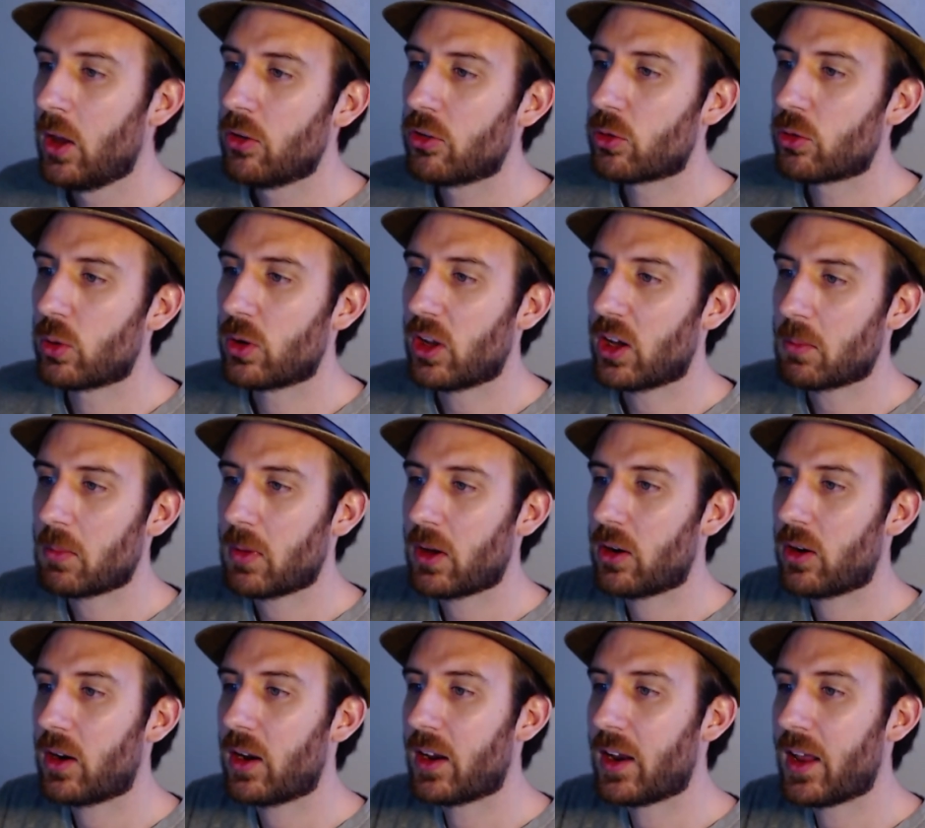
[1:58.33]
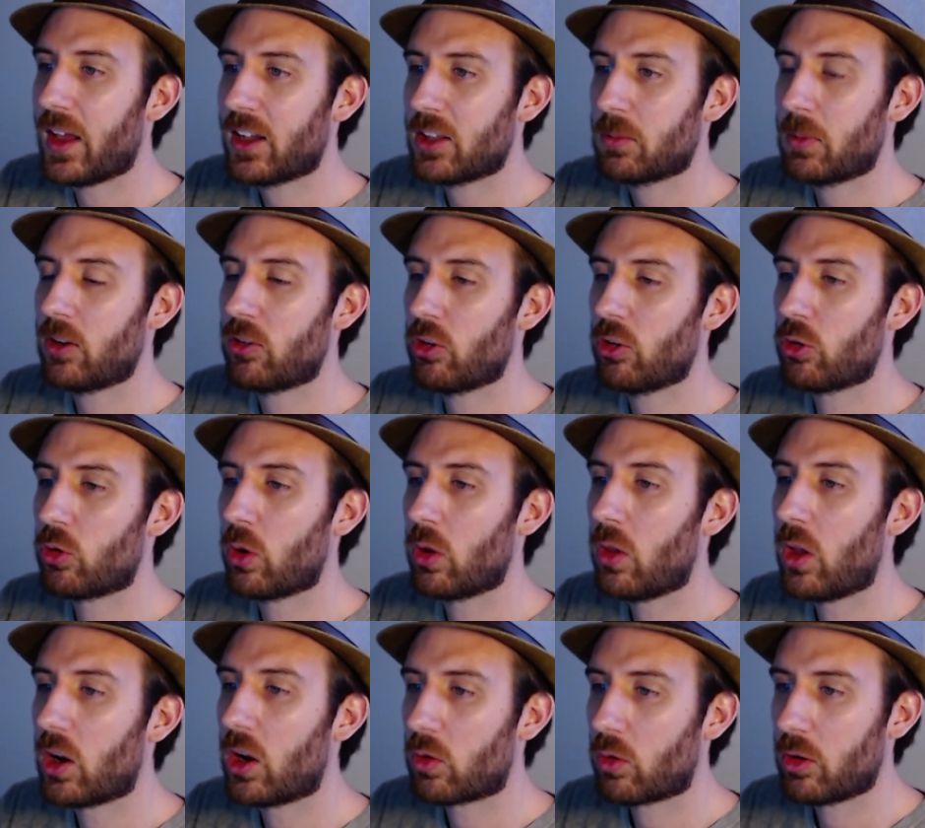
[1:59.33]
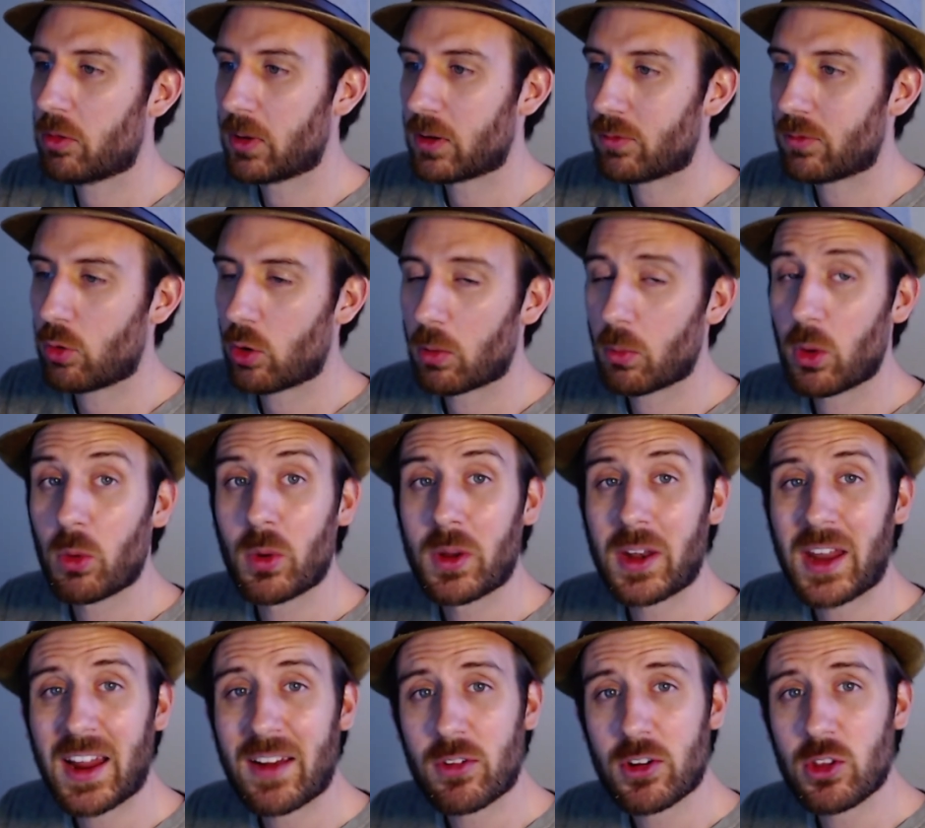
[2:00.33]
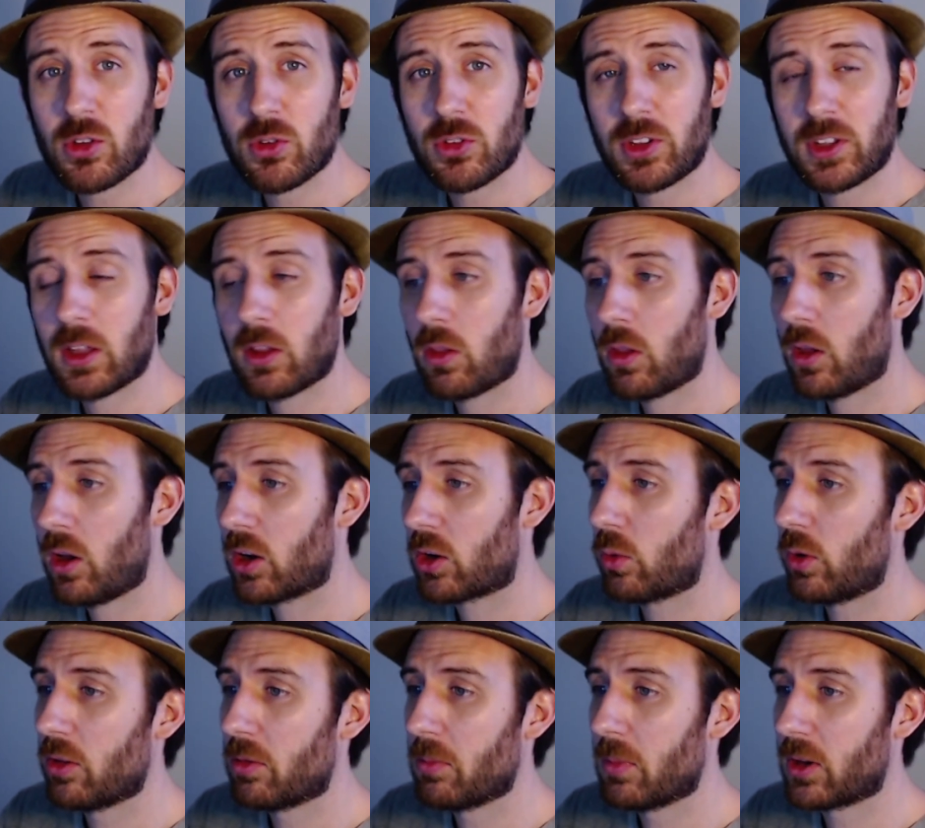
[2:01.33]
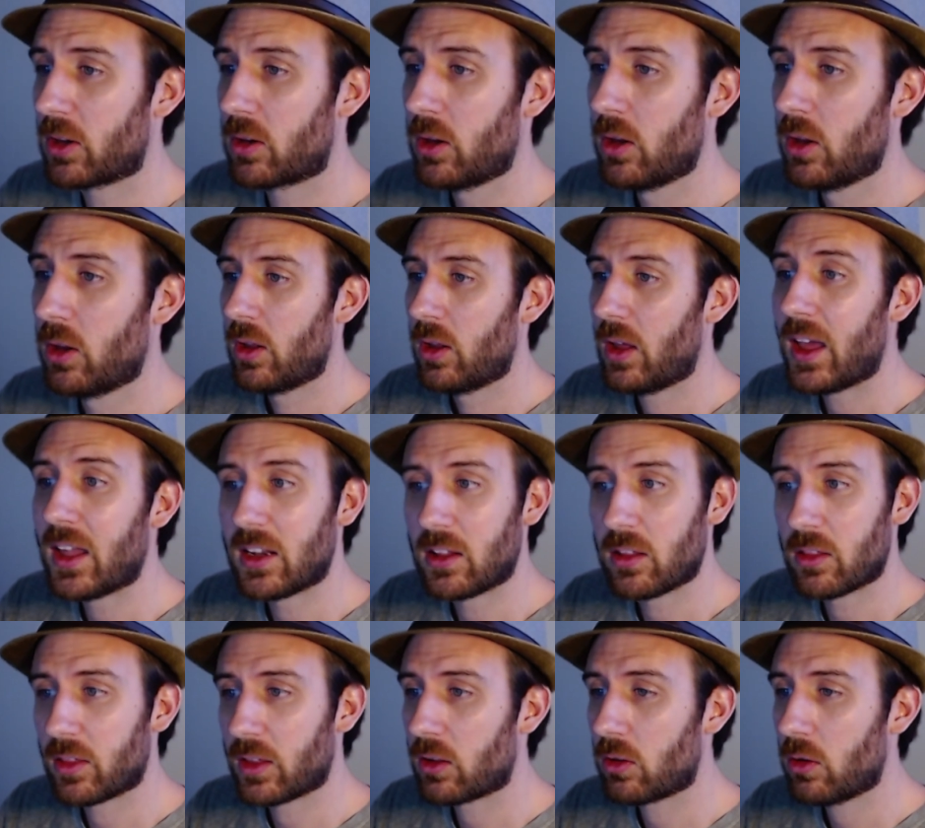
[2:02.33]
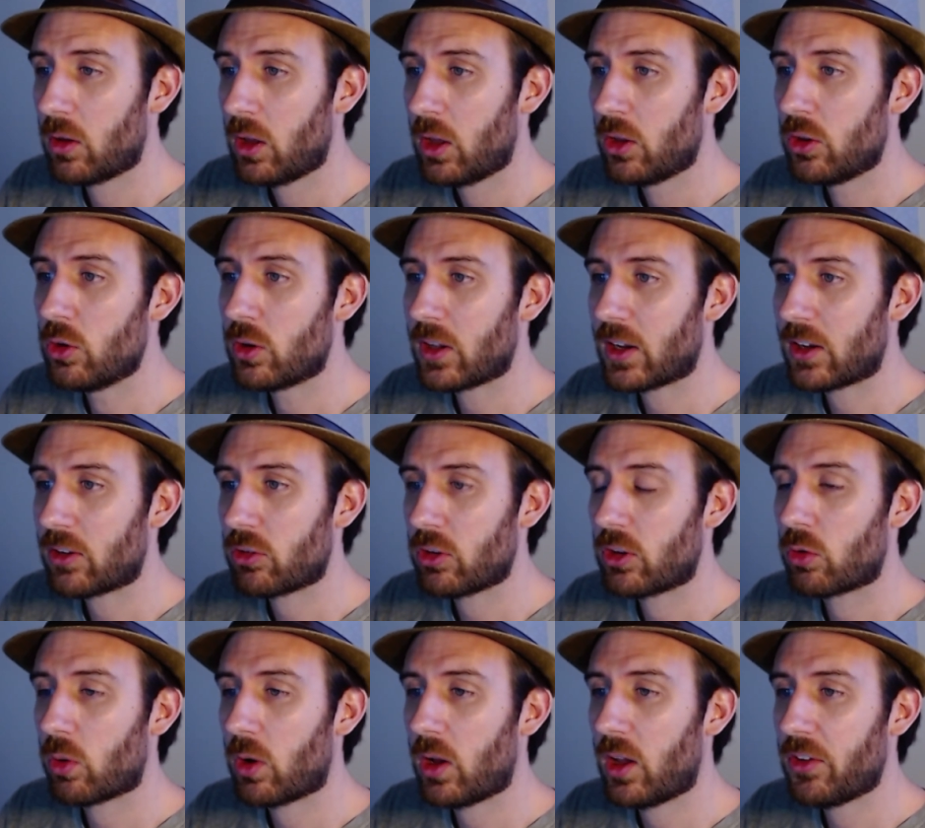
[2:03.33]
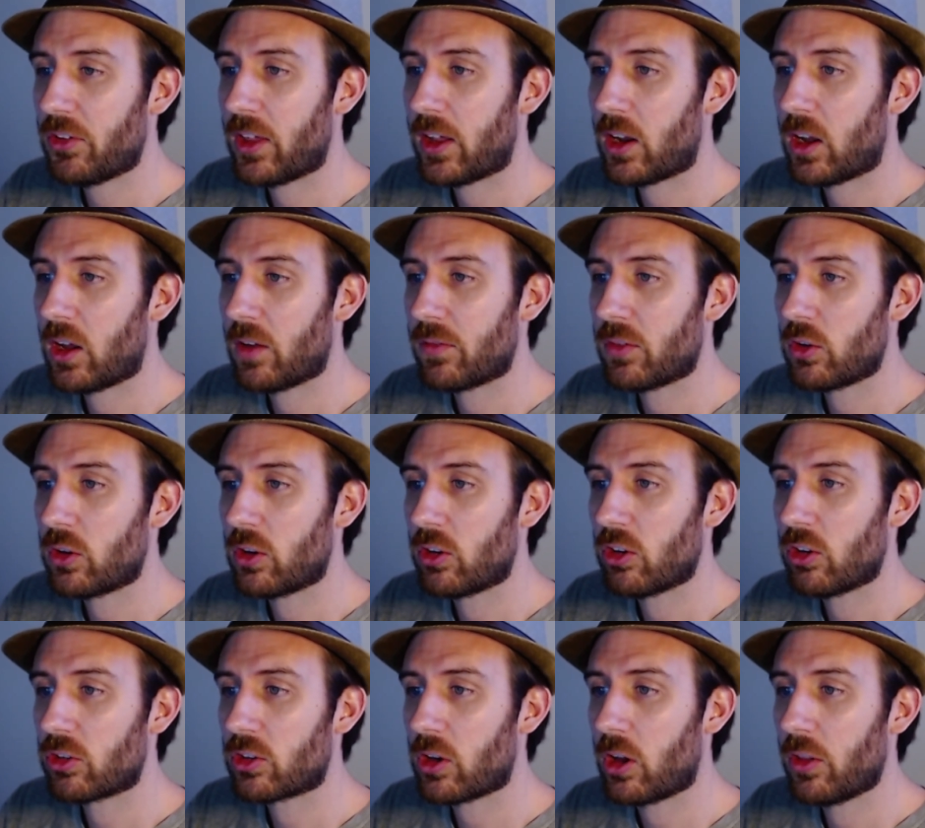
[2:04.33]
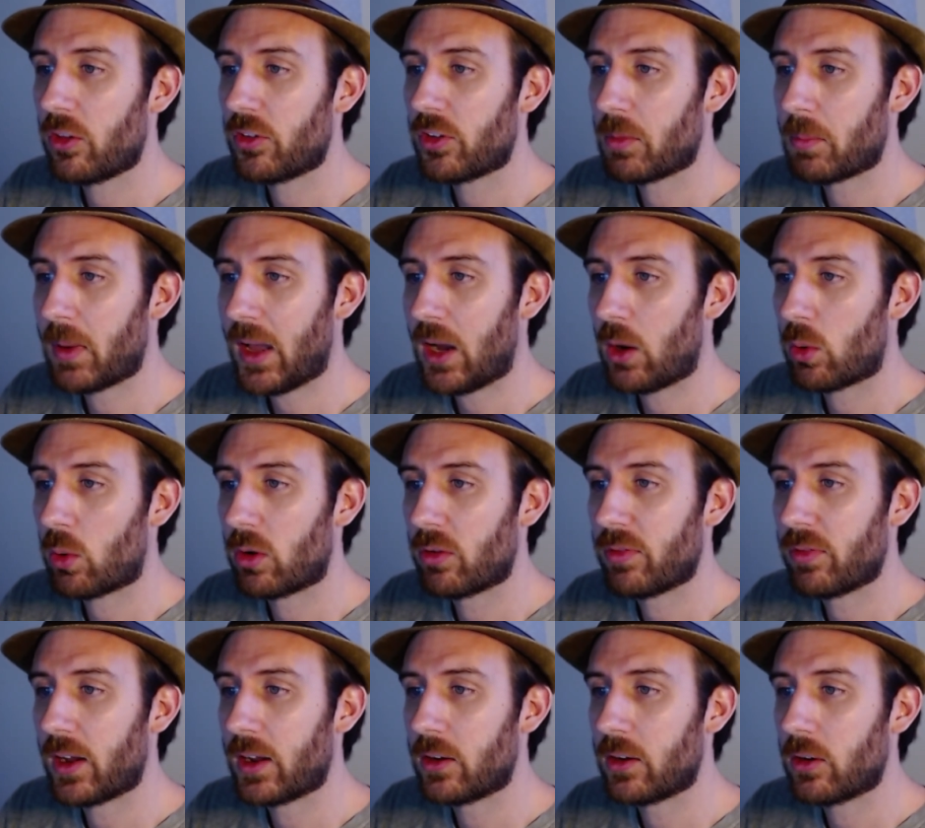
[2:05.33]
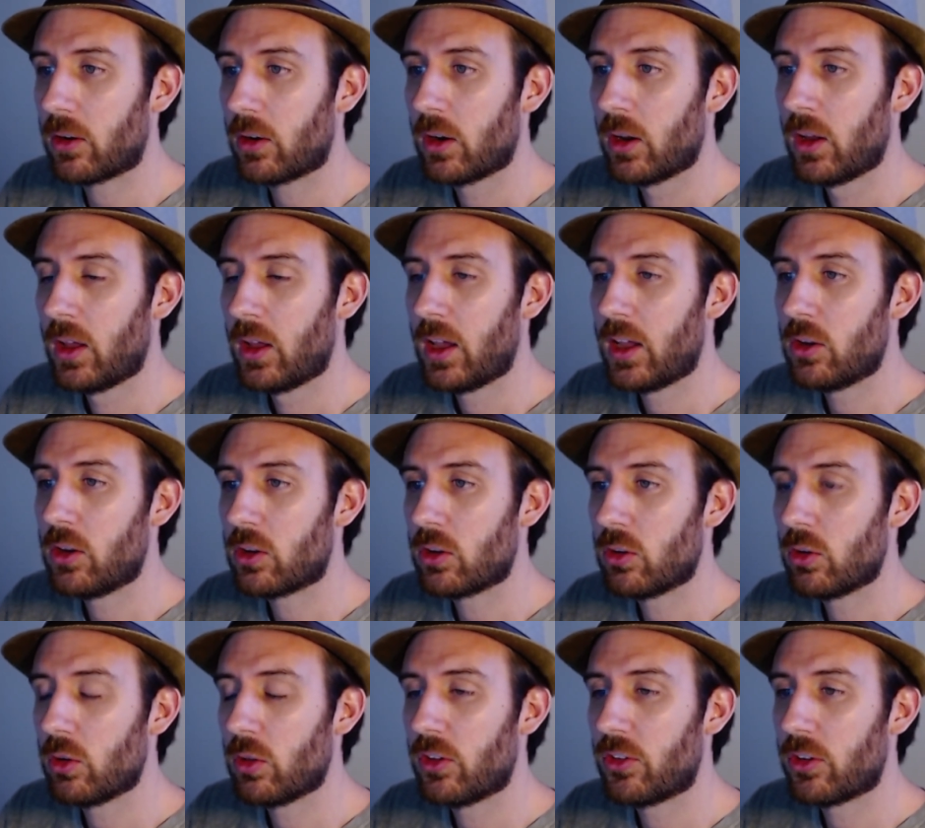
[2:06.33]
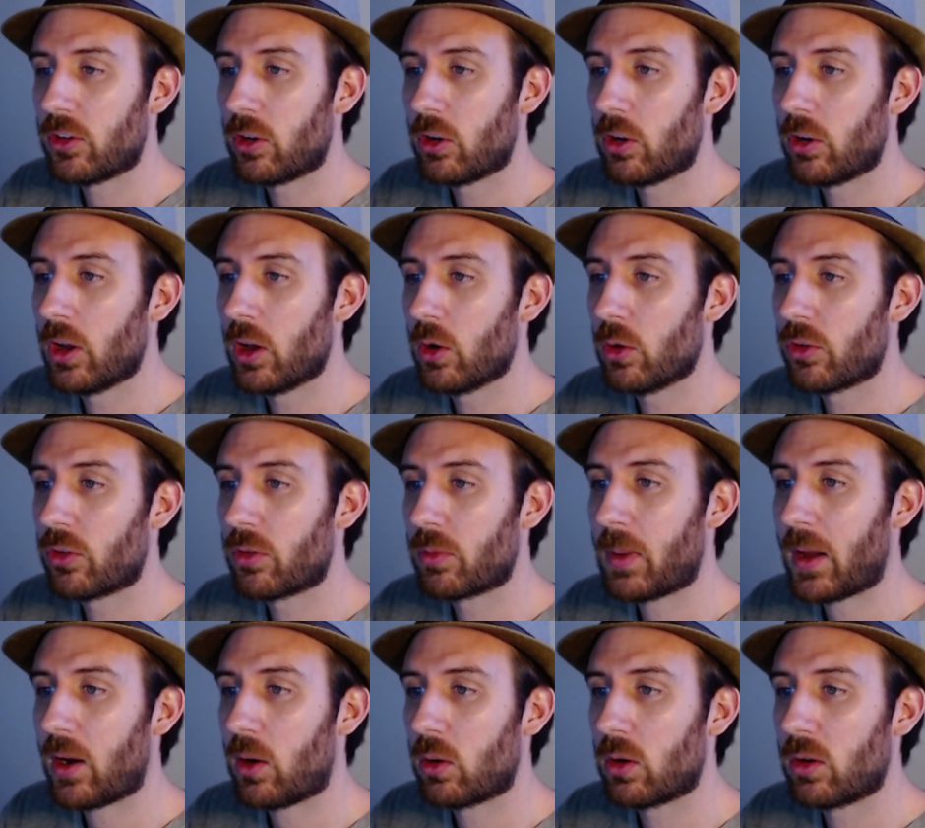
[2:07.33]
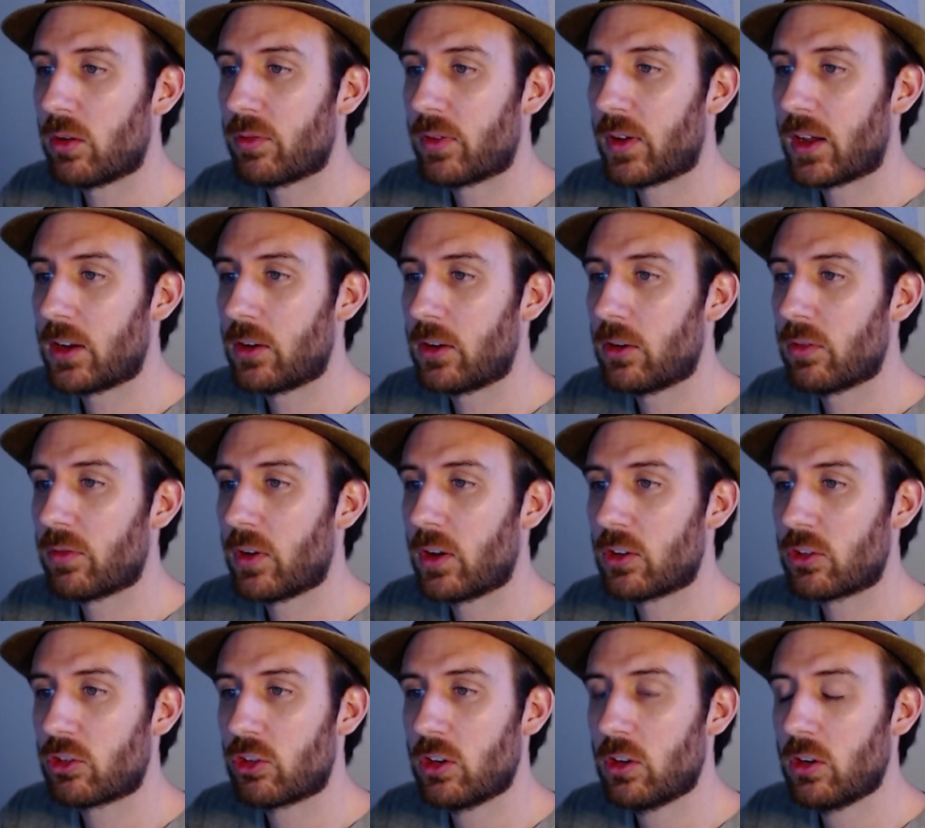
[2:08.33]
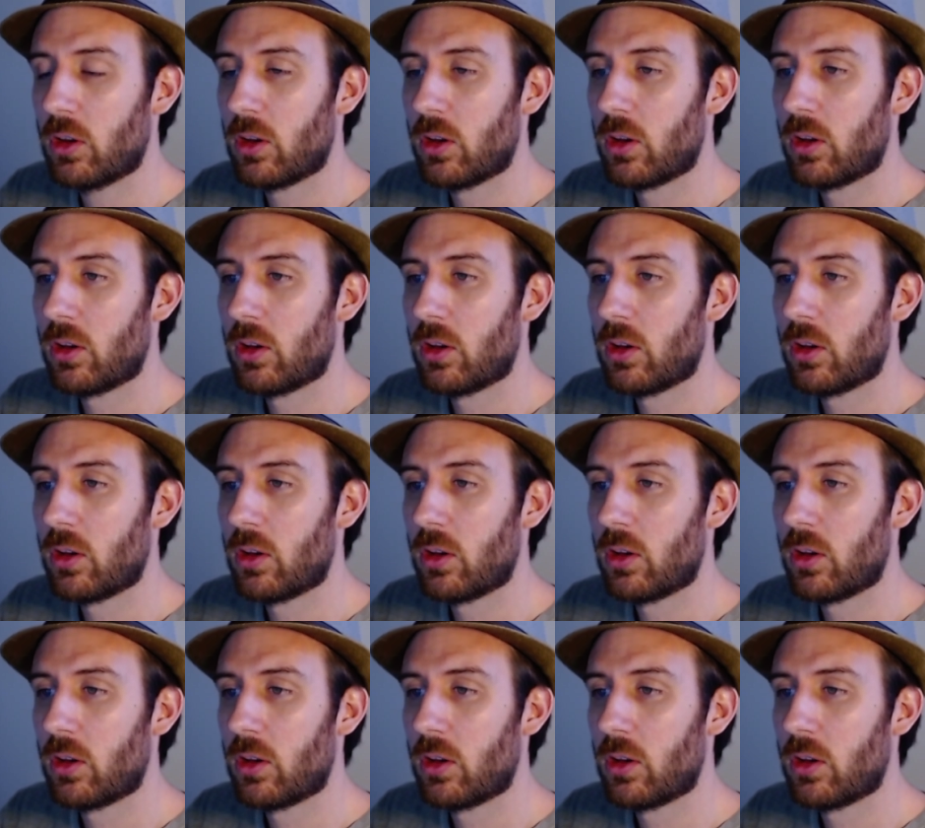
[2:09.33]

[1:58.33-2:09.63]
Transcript: So we're talking about an exponential to a logarithmic form. Well, whenever you see a logarithmic anything, you can actually cross that off. You can just call this a power finder, and you can do this in your notes. Power finder function.